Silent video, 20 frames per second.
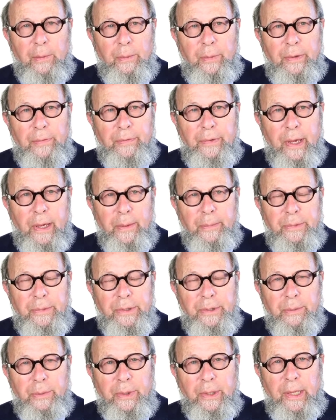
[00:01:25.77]
we've come
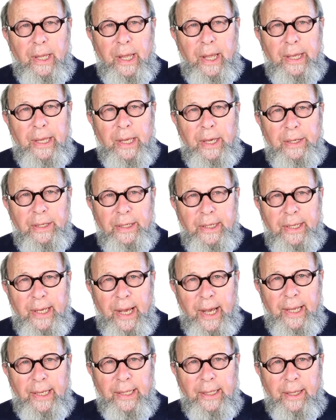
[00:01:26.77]
to rely on
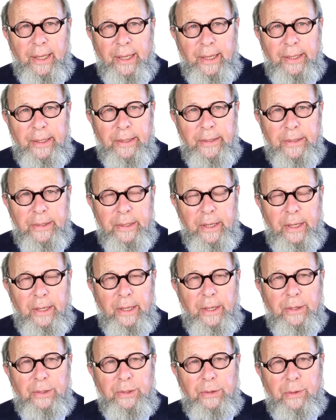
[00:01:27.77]
guidelines
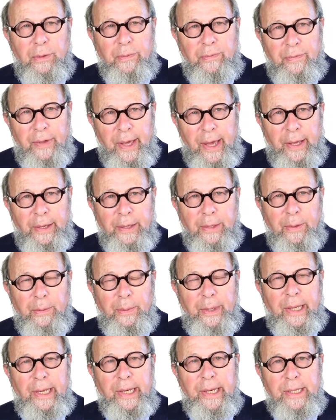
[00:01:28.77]
to
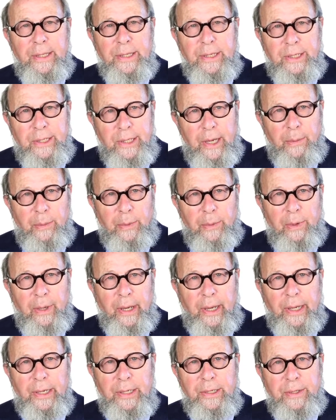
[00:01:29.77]
evaluate and
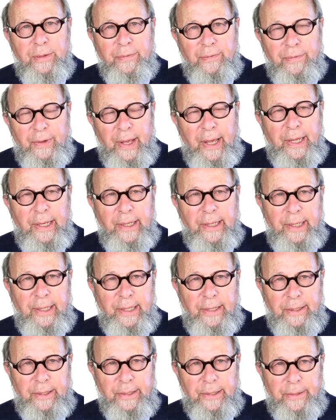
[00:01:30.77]
summarize the
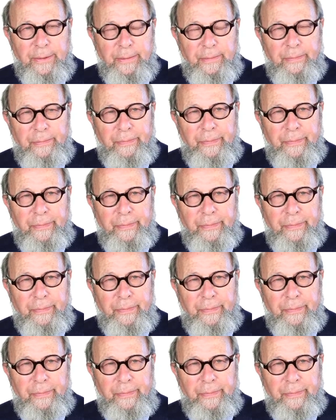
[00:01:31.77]
findings